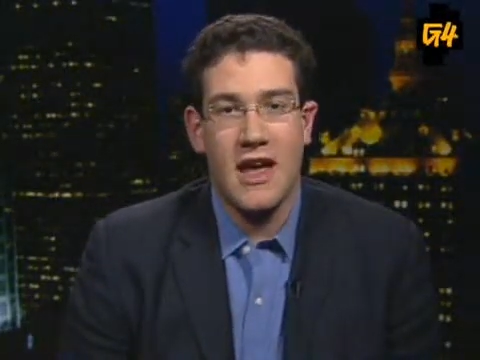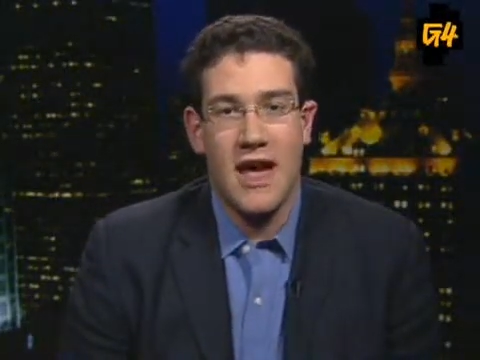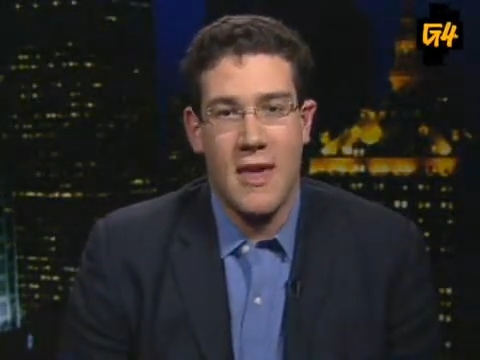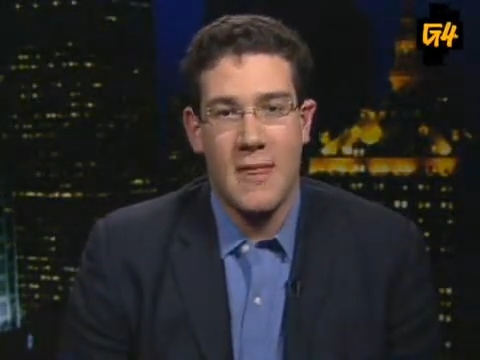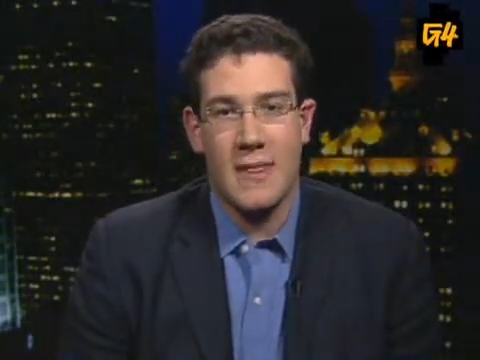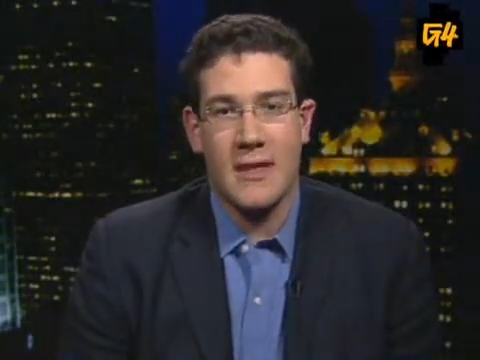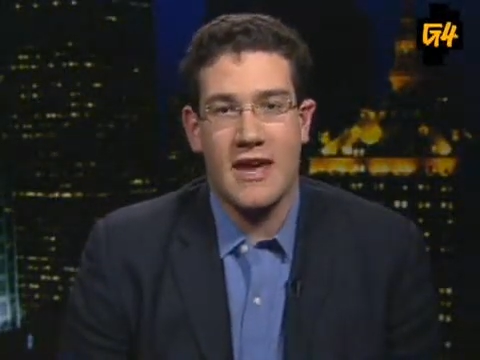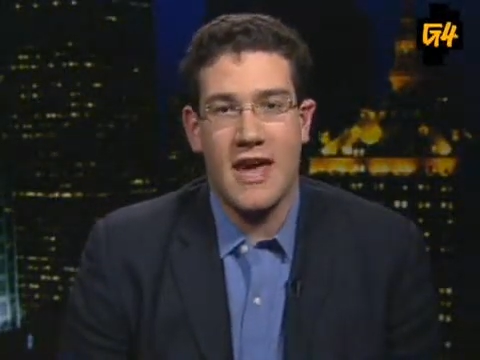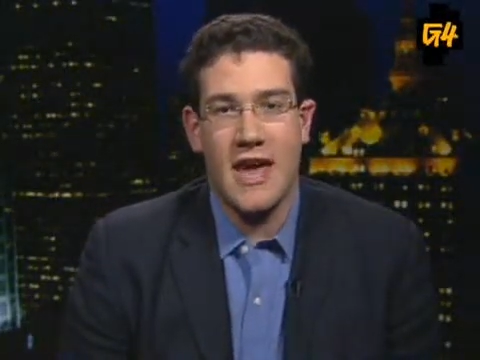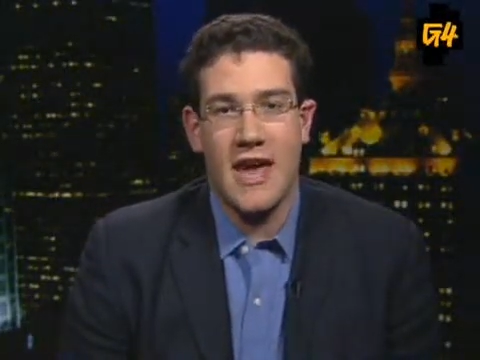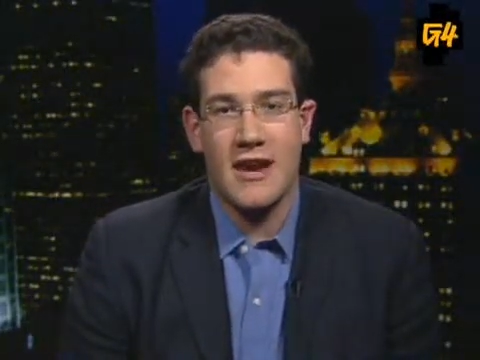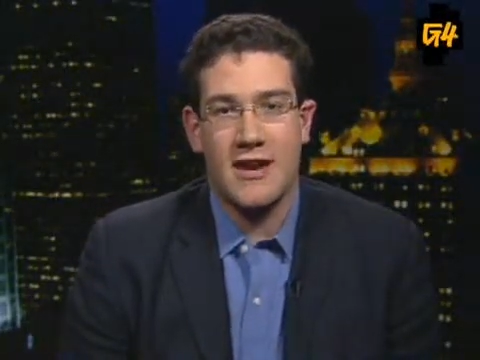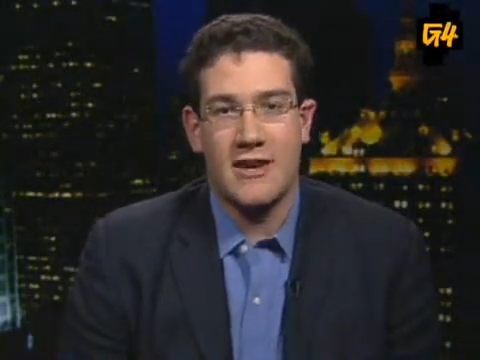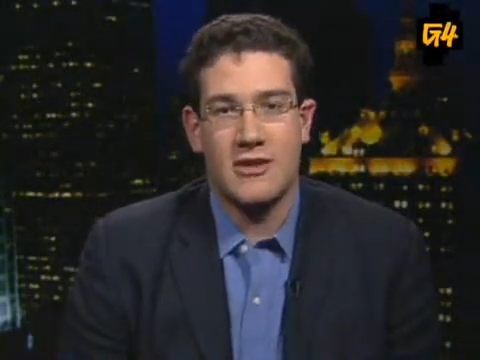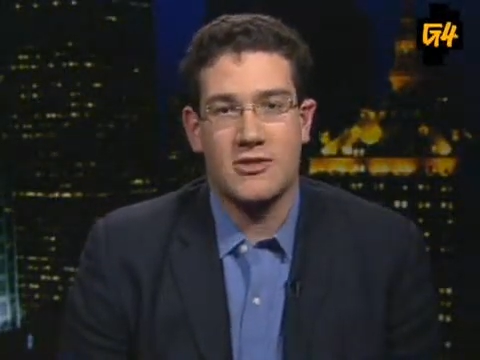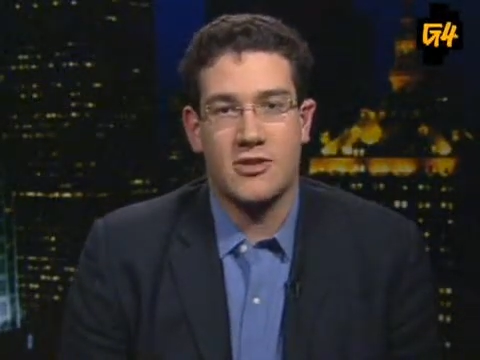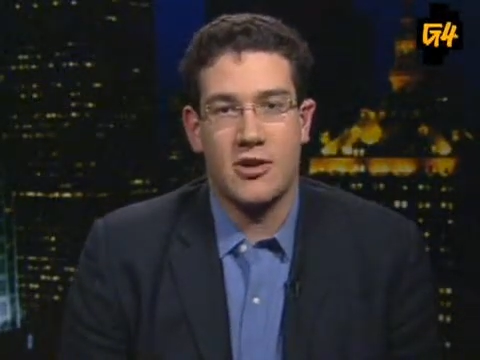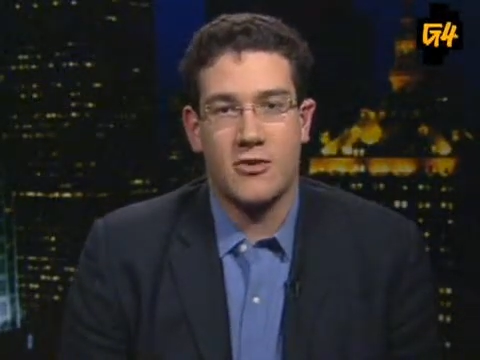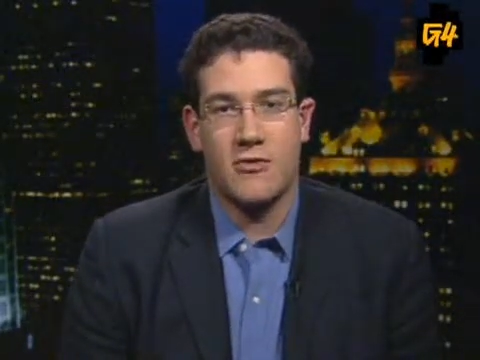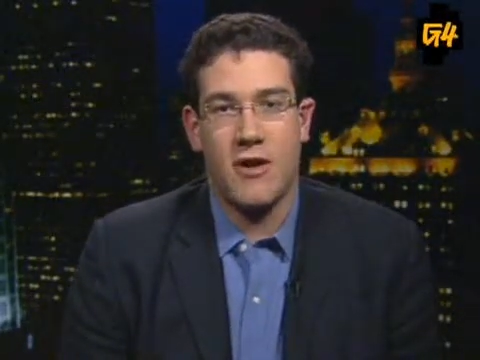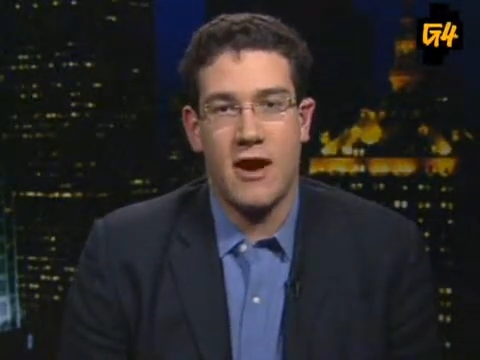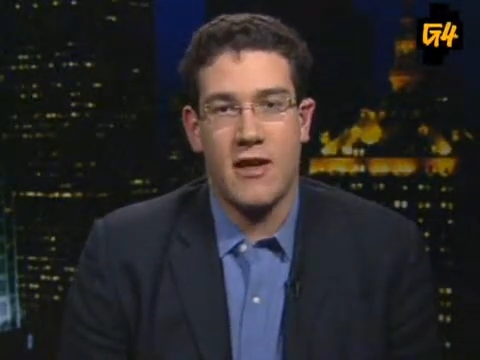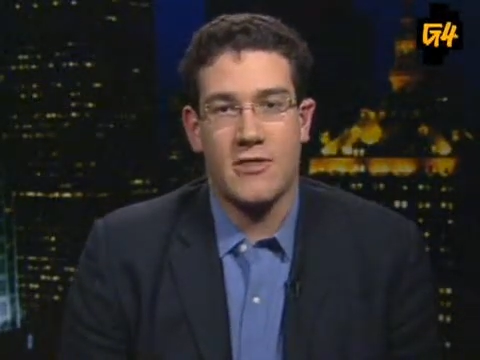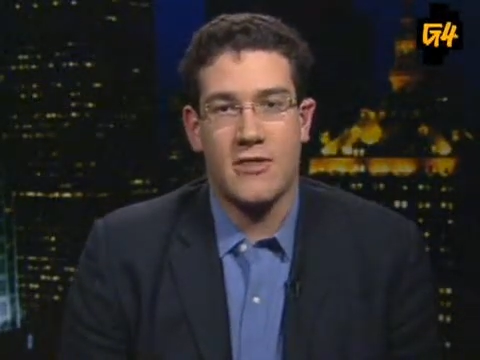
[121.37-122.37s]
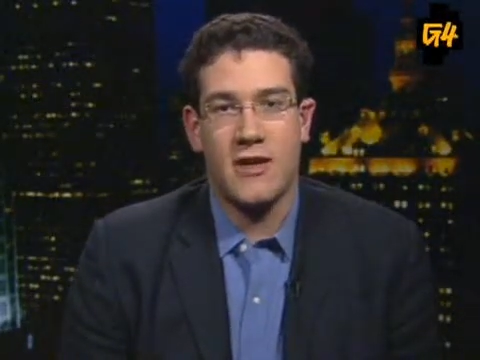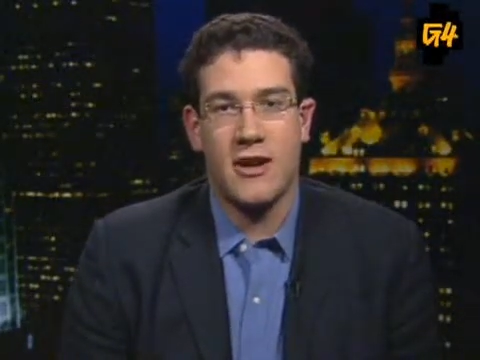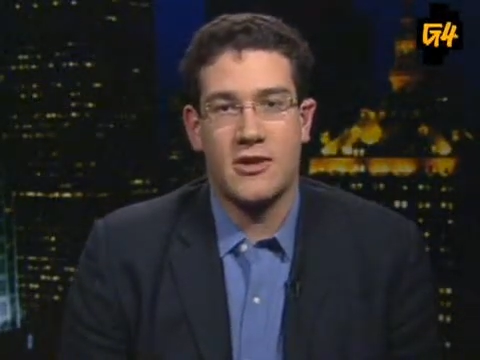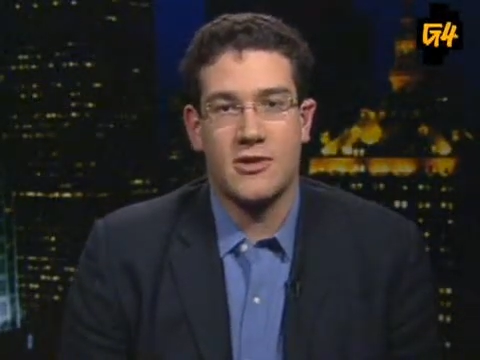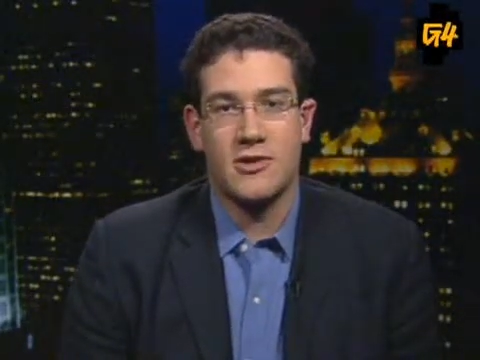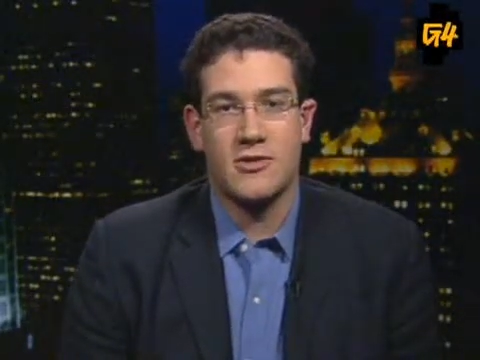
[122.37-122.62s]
and the candidates are right there.